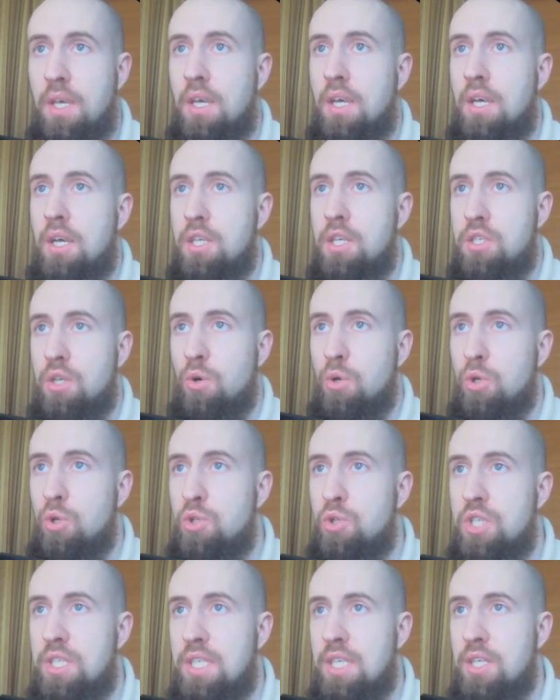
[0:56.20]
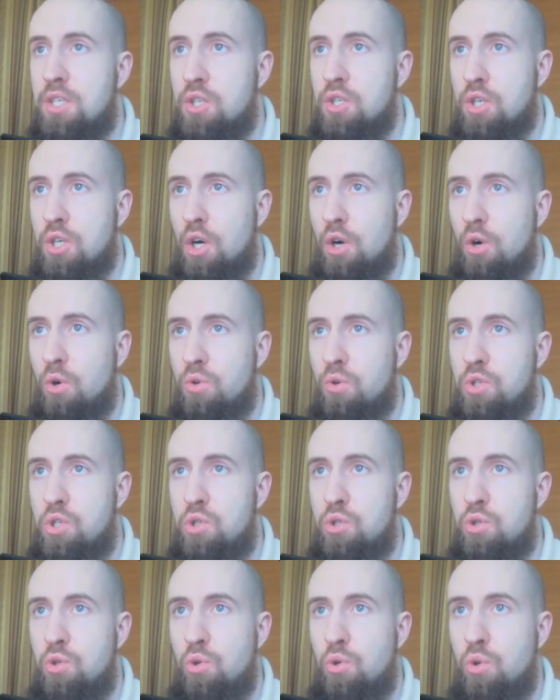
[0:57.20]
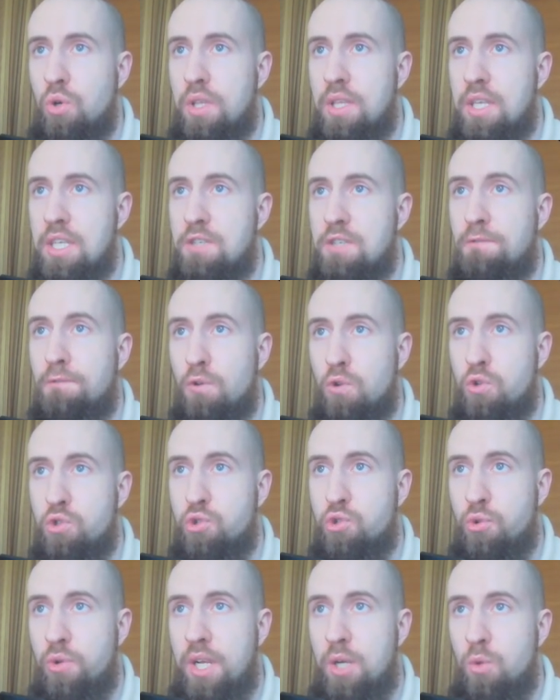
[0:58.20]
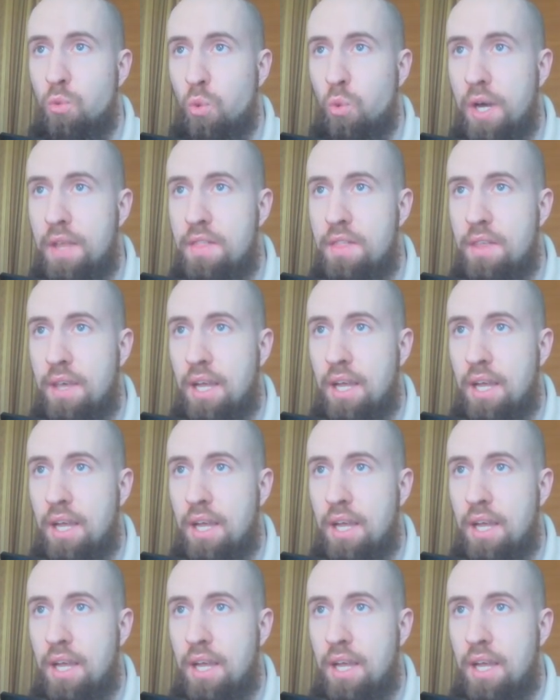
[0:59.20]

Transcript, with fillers: So you just need to go to this full screen width and